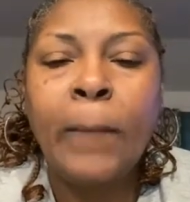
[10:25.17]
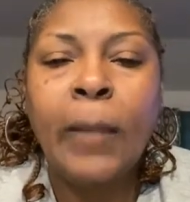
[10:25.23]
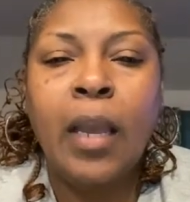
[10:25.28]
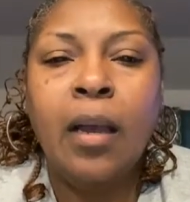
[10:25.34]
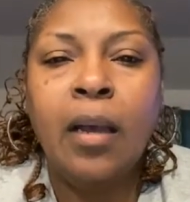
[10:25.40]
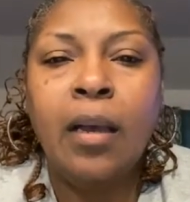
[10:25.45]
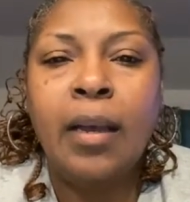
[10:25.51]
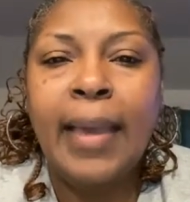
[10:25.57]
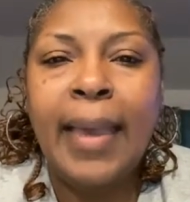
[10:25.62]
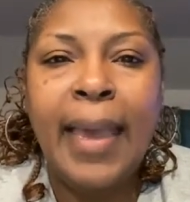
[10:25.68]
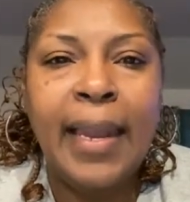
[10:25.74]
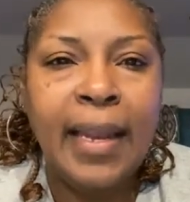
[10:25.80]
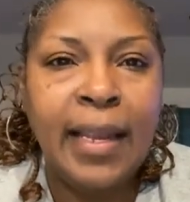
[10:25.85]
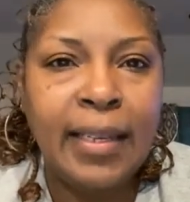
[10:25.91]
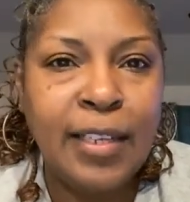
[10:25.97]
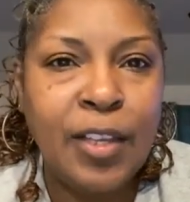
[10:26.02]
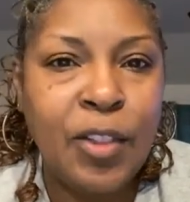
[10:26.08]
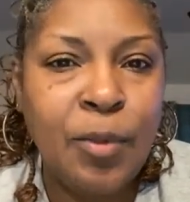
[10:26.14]
Adding
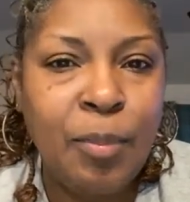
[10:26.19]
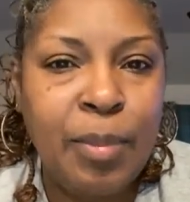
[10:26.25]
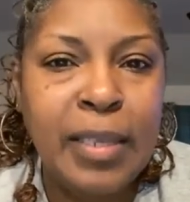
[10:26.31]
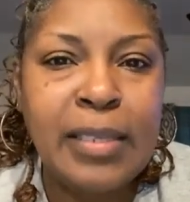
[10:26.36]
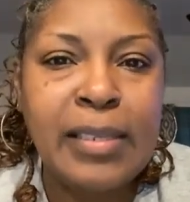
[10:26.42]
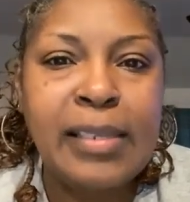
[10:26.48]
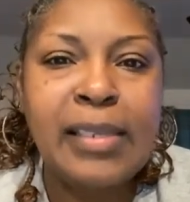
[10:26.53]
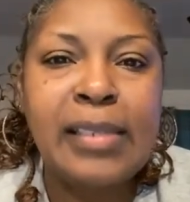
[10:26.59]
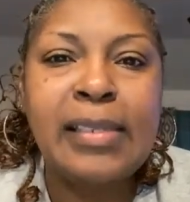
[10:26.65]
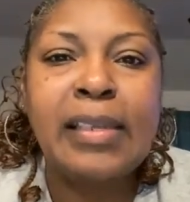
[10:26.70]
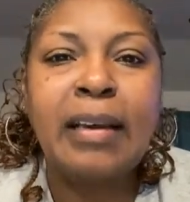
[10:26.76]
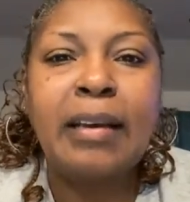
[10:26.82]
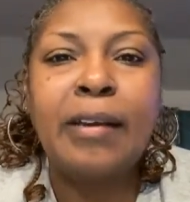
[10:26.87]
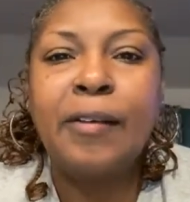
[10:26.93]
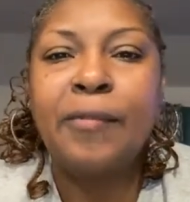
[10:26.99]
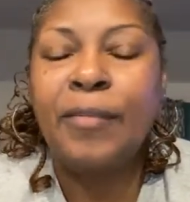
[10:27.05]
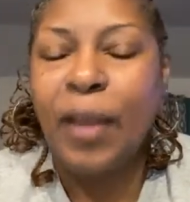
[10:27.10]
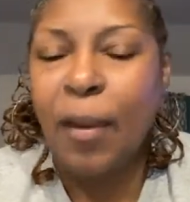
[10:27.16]
another business.
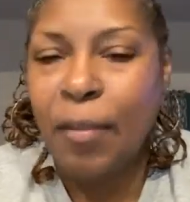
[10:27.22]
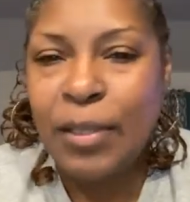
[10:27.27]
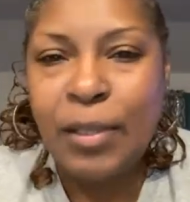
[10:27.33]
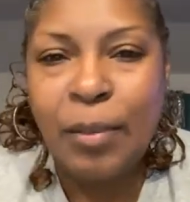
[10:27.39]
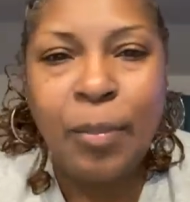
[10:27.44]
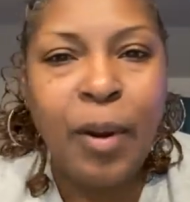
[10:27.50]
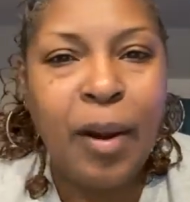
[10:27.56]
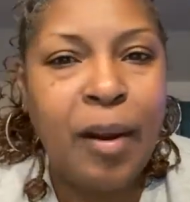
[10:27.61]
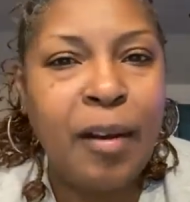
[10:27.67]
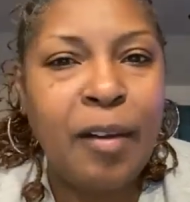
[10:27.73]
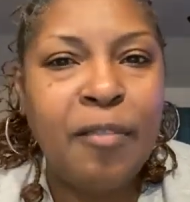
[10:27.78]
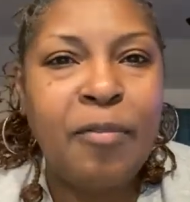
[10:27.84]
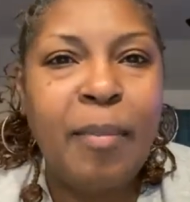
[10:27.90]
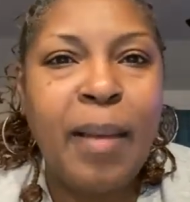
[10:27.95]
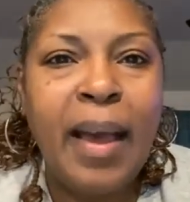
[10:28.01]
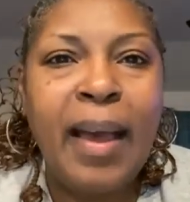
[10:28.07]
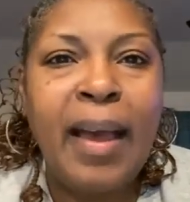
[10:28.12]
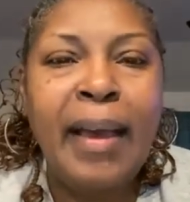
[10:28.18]
That was a part of
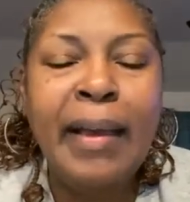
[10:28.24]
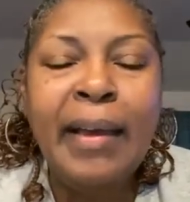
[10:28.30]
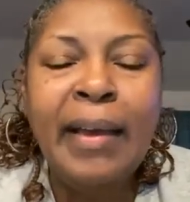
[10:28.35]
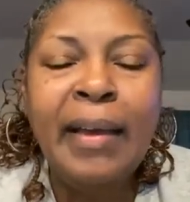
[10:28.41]
my